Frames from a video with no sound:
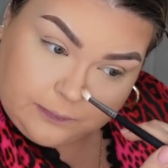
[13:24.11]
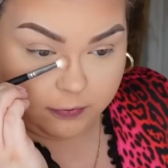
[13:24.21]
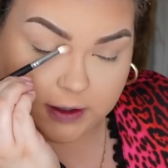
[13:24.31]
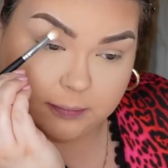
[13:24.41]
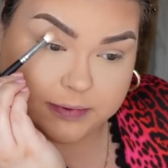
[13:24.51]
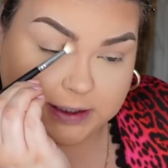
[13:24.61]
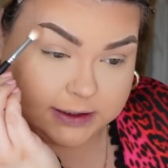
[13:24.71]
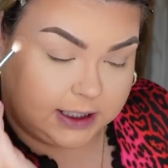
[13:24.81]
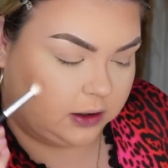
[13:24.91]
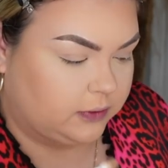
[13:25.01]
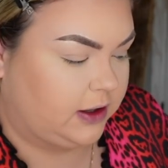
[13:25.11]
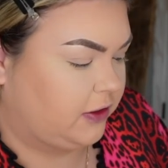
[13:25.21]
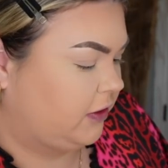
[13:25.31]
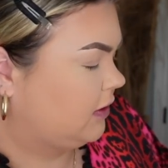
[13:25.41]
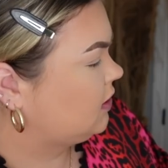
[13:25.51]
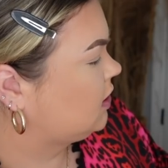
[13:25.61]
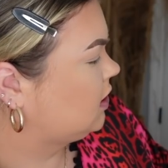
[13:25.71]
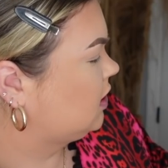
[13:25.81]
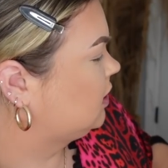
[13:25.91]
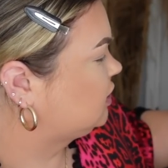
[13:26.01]
And then I blend it out with
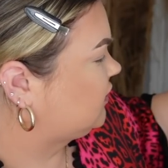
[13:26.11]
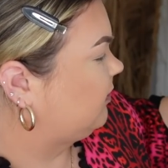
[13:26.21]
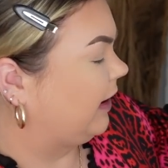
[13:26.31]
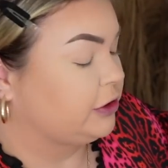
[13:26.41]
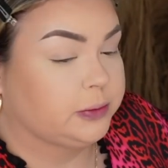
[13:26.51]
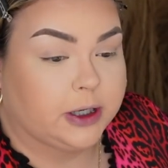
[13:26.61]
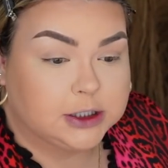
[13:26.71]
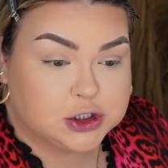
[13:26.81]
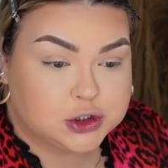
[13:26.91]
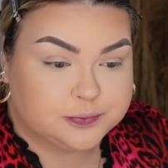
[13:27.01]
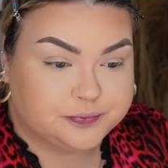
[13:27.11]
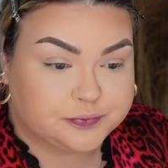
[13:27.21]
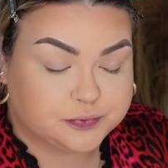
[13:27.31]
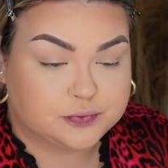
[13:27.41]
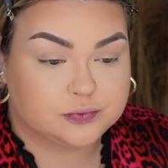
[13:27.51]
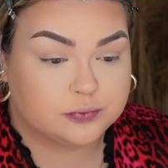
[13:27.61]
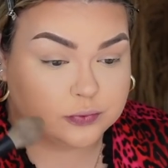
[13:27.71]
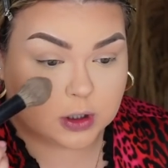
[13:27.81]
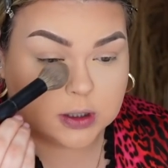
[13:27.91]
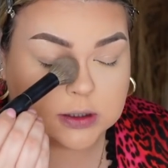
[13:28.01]
just a powder brush
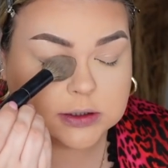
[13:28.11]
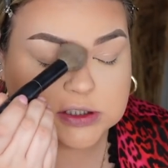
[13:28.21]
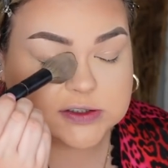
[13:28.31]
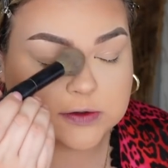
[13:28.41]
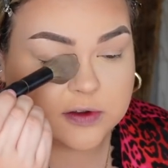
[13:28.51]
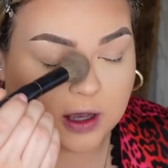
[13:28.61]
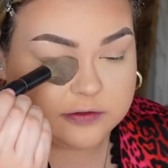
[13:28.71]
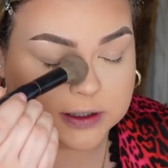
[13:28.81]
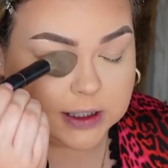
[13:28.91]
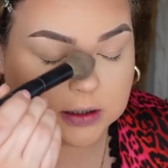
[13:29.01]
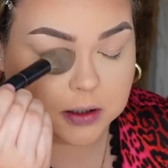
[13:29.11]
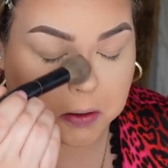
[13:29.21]
just to soften it.